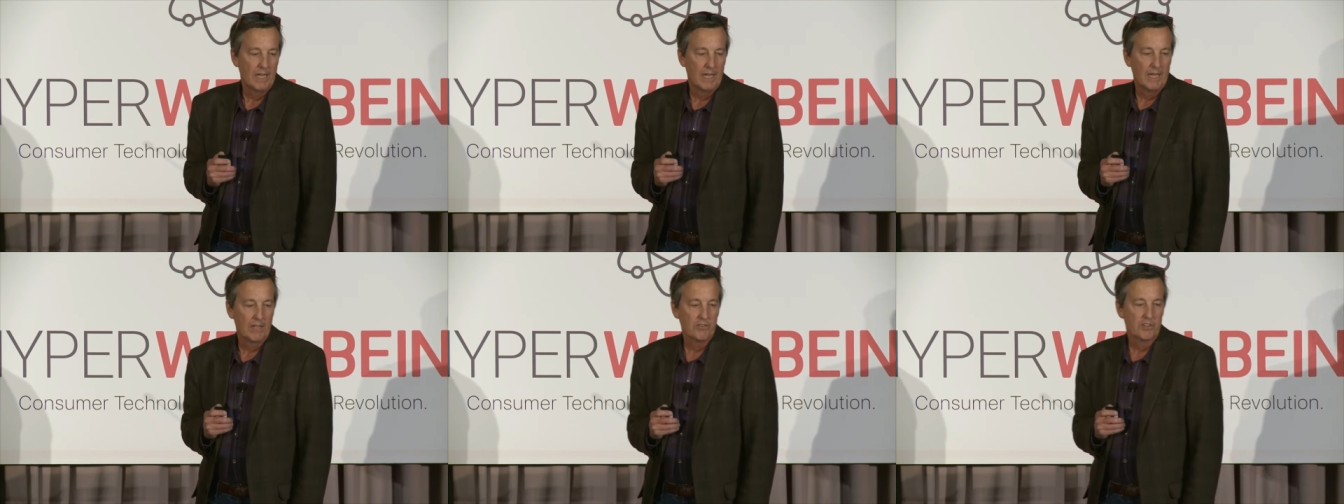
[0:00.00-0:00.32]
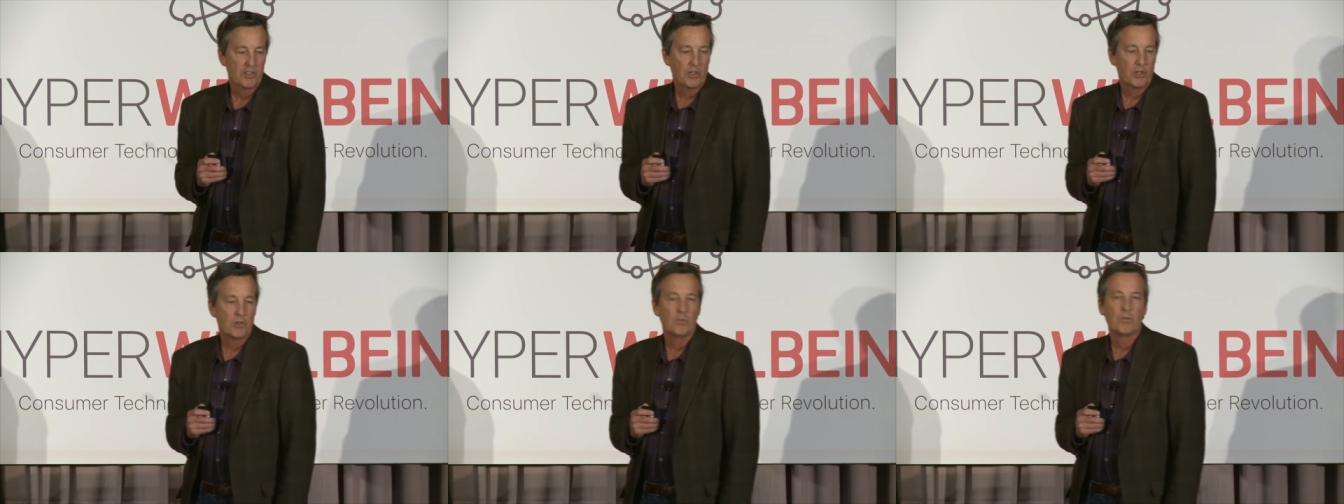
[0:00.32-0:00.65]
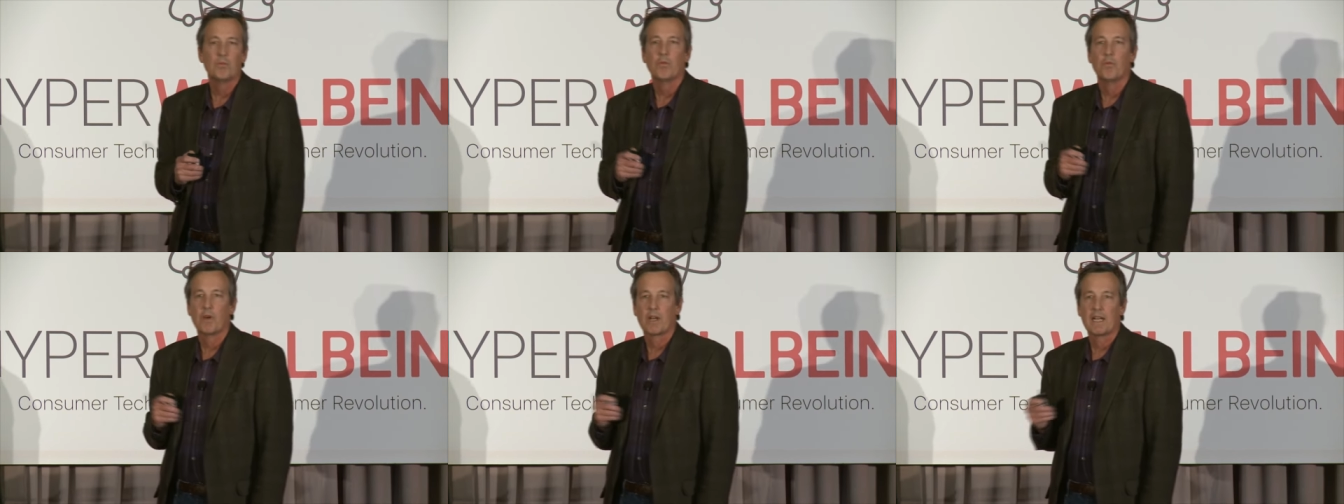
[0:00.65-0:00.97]
And so
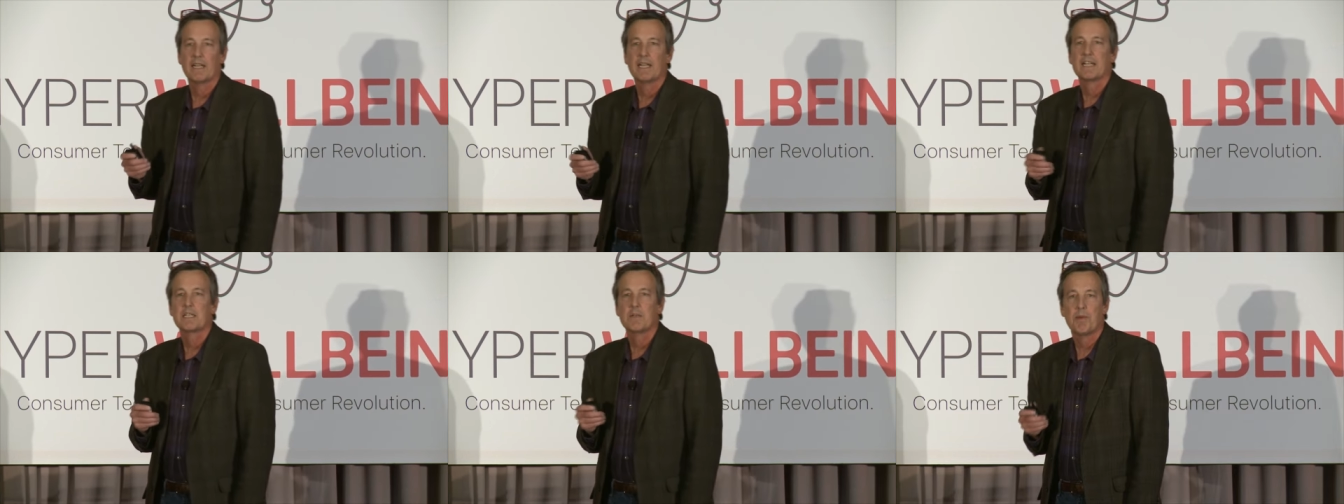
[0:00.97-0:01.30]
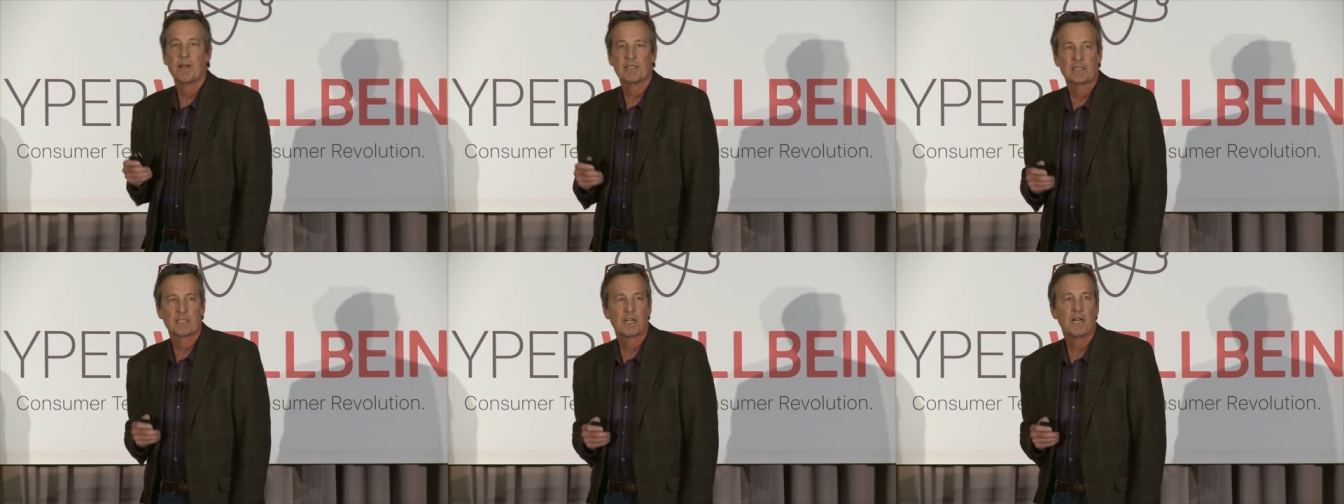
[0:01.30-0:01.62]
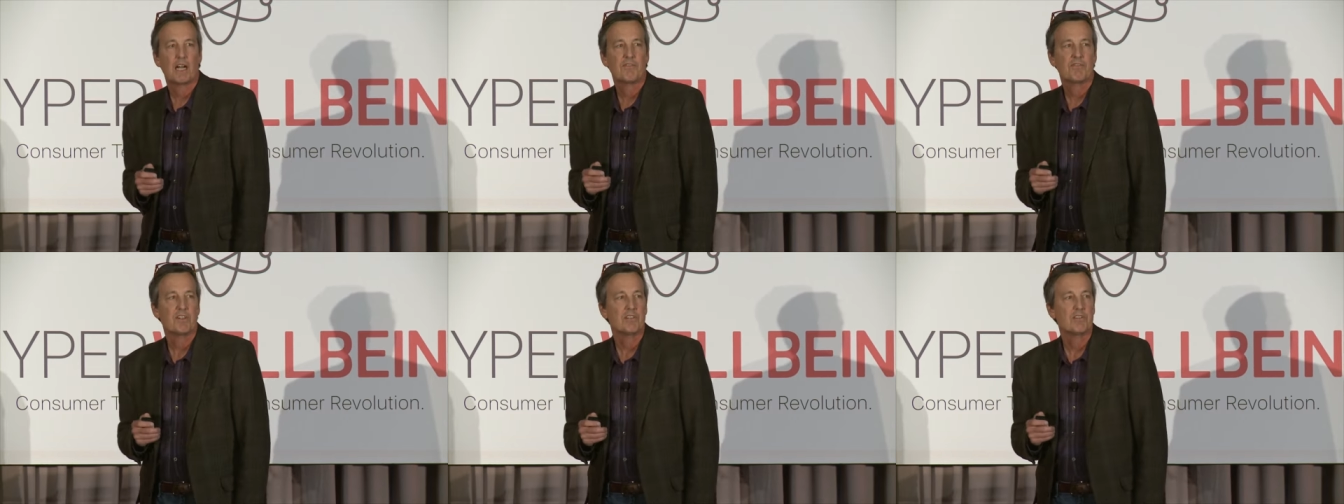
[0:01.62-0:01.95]
what I like about the
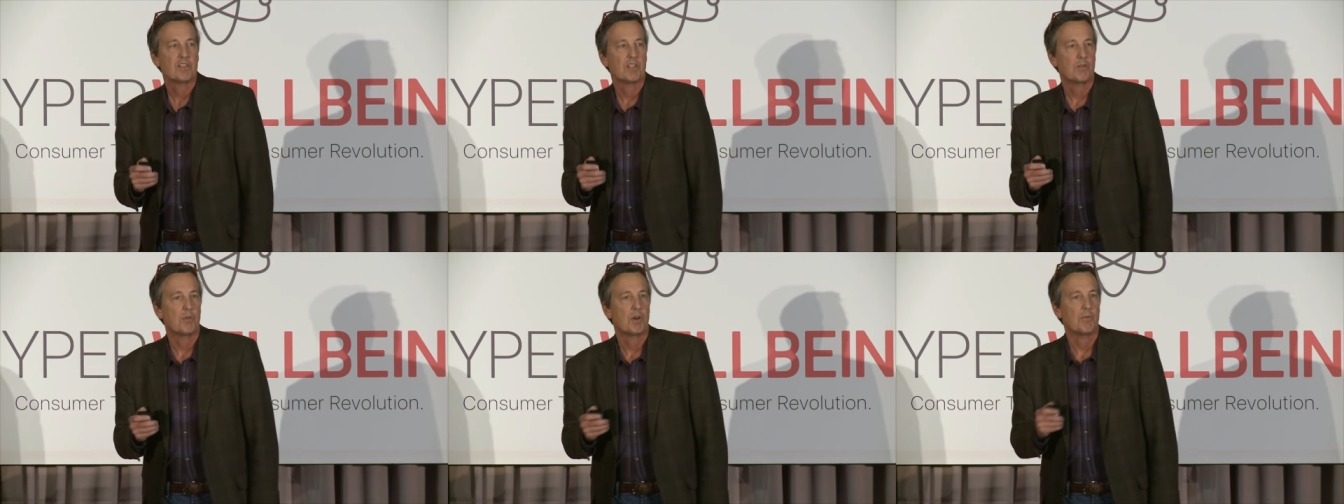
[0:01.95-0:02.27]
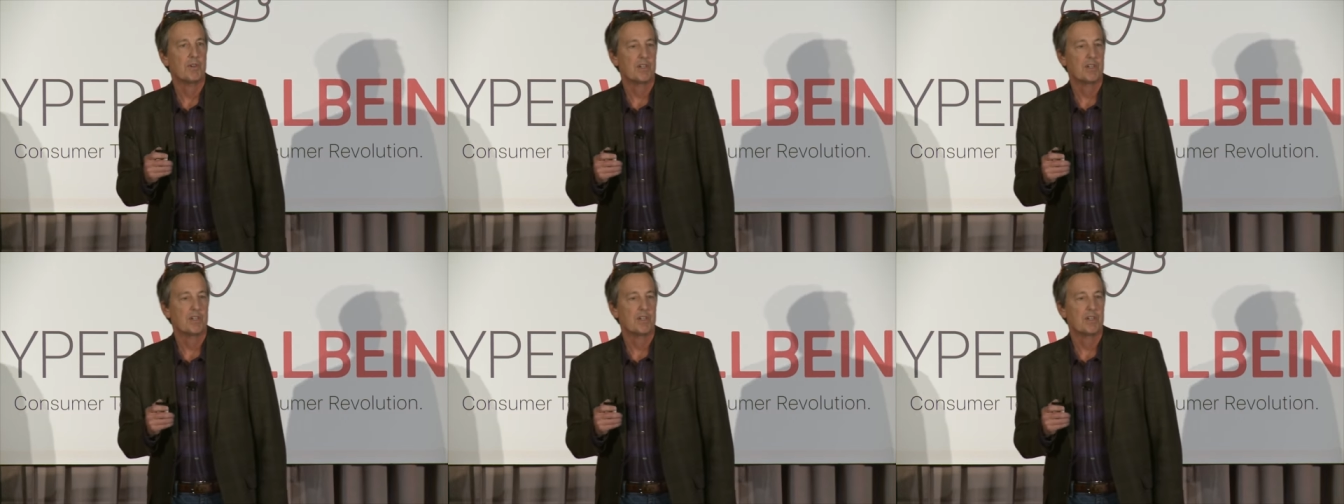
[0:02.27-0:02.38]
conference and what